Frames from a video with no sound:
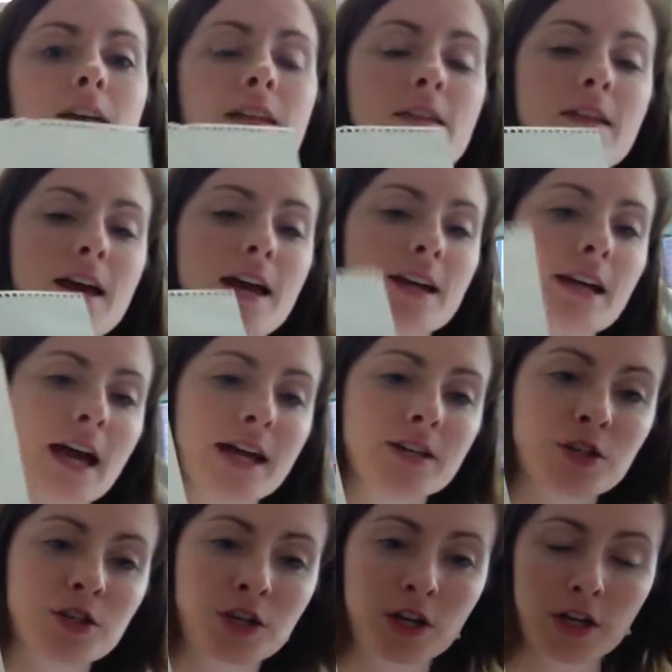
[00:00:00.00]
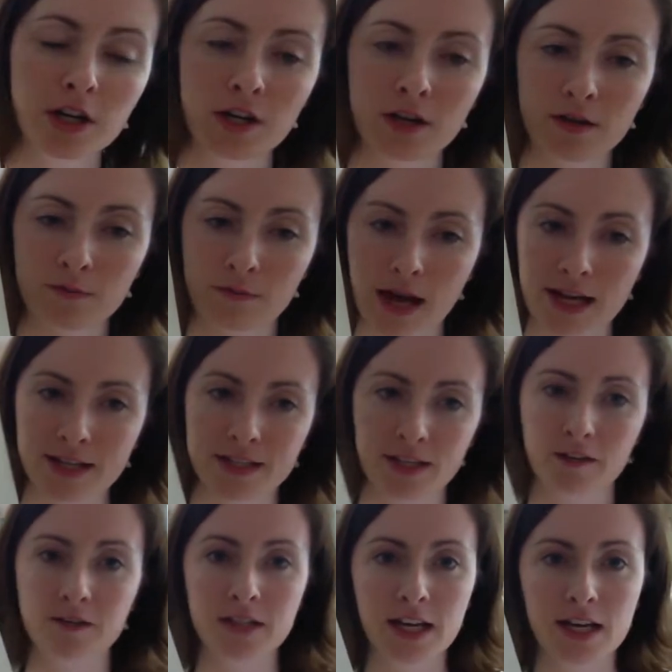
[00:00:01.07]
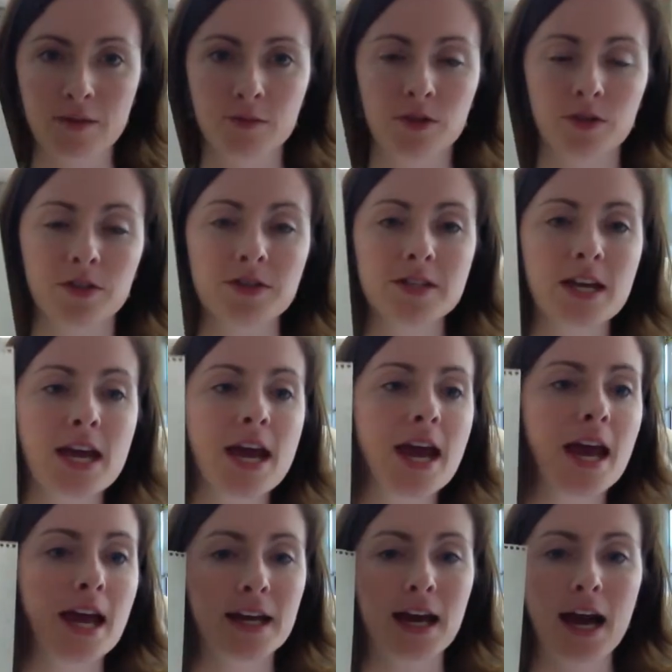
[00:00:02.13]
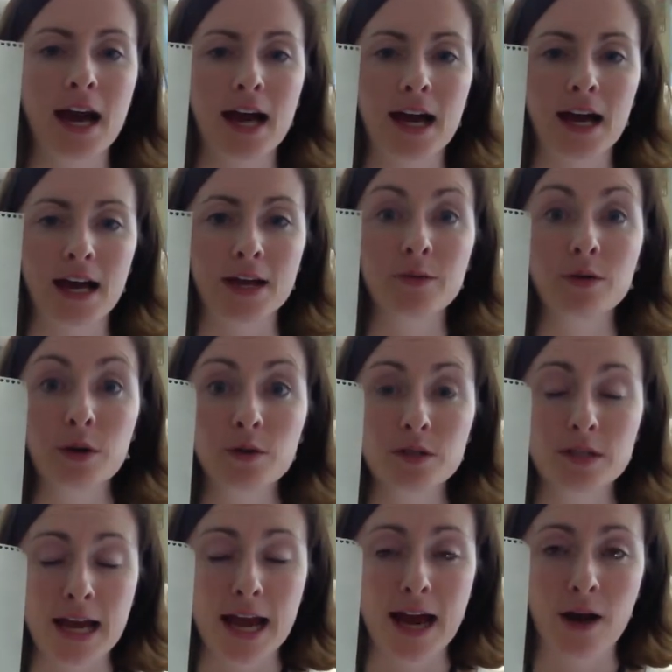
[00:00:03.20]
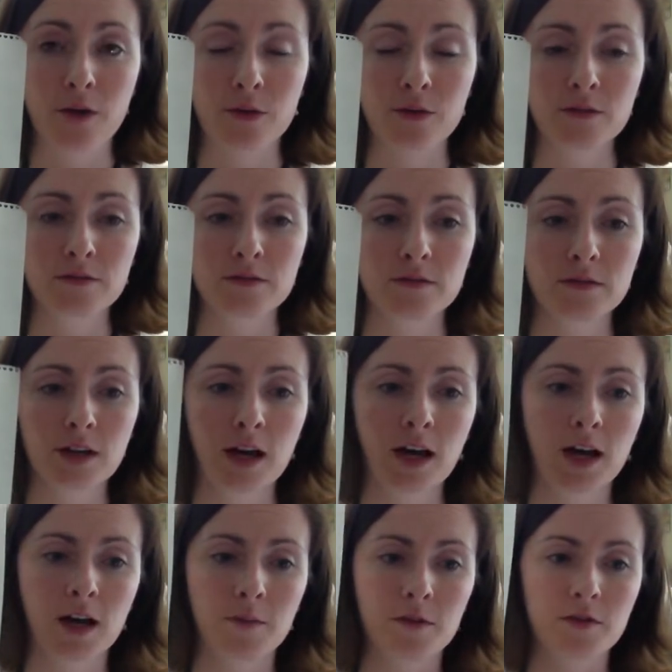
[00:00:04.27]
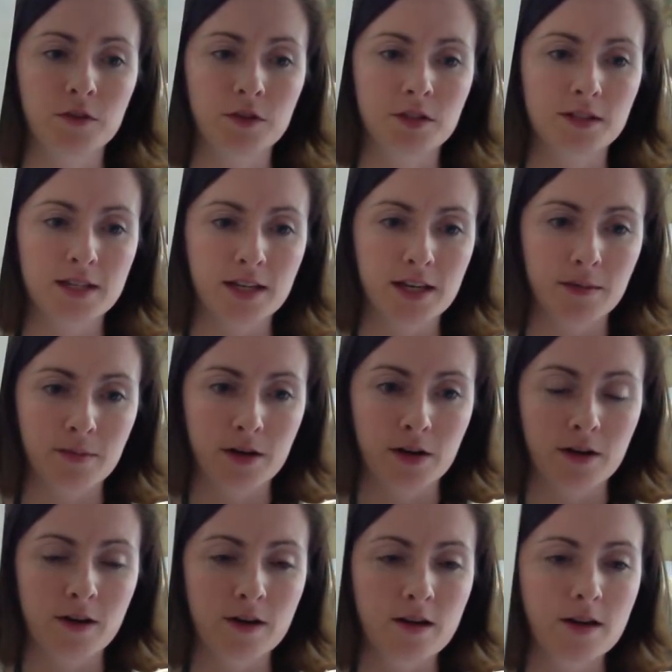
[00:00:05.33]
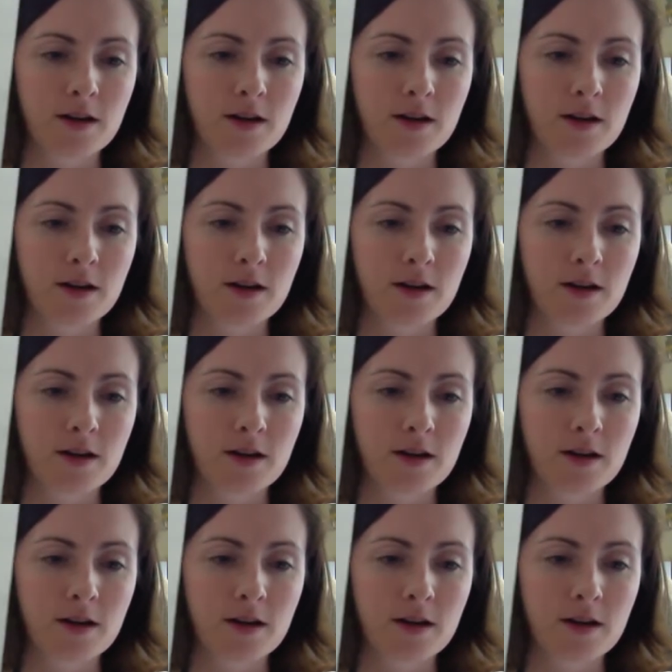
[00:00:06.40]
Then I took my stuffed animals and I wrote down, if you can see it up here,